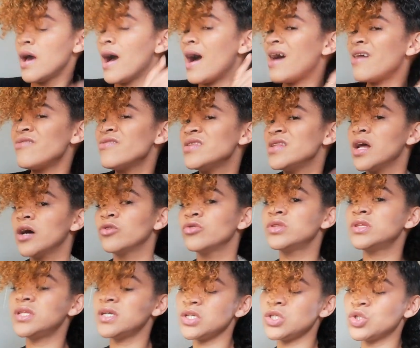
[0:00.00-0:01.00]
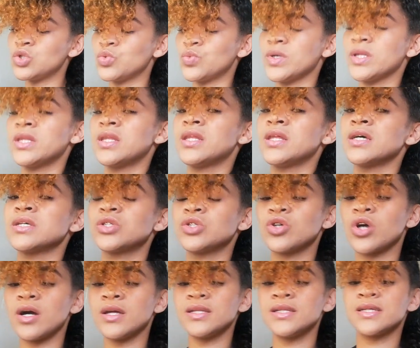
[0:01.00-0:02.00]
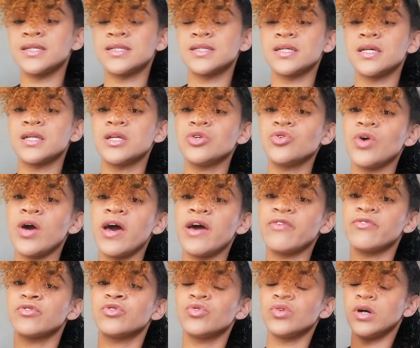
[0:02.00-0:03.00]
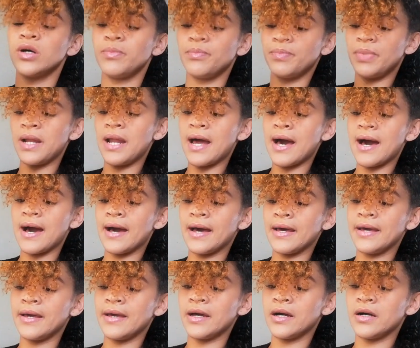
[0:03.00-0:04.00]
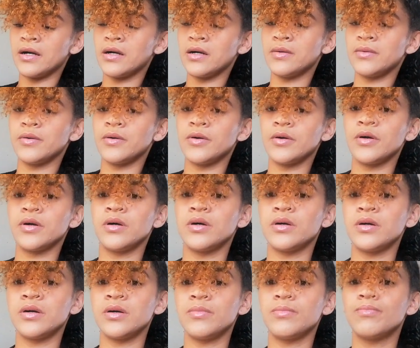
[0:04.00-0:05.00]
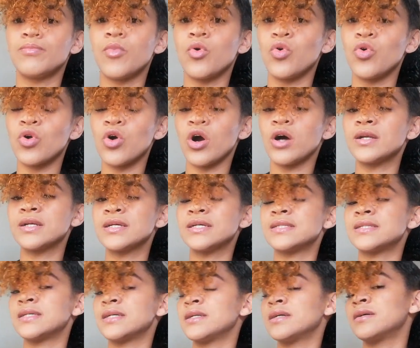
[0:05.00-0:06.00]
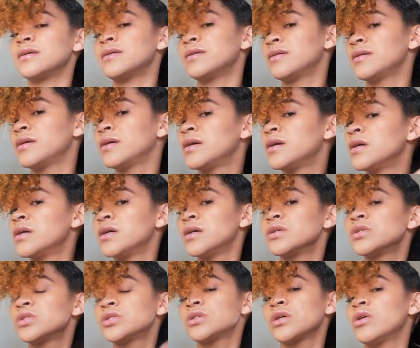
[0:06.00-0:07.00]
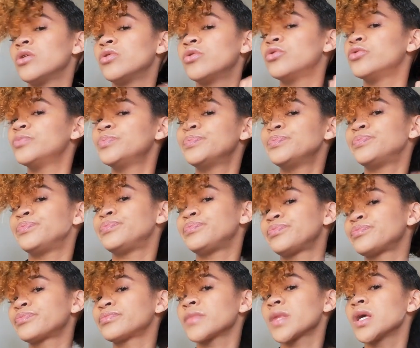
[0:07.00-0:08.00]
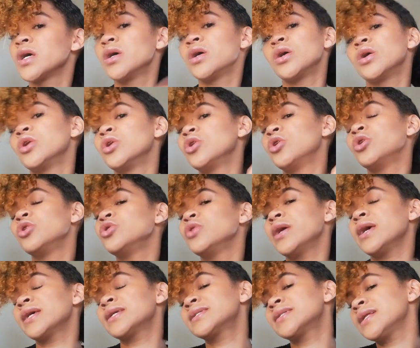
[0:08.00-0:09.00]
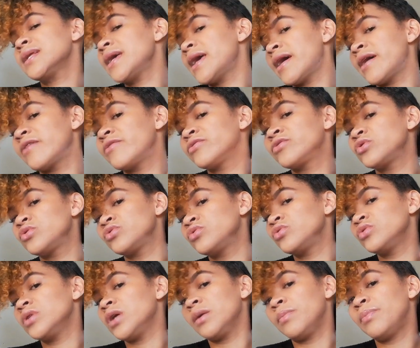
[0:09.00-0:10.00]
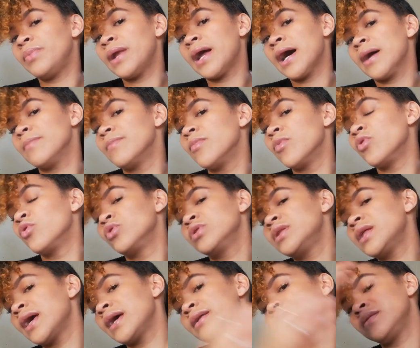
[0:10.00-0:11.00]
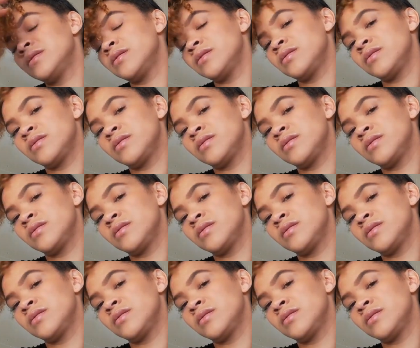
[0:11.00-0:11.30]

I've noticed with this conditioner you have to apply more conditioner, so you actually have to apply more than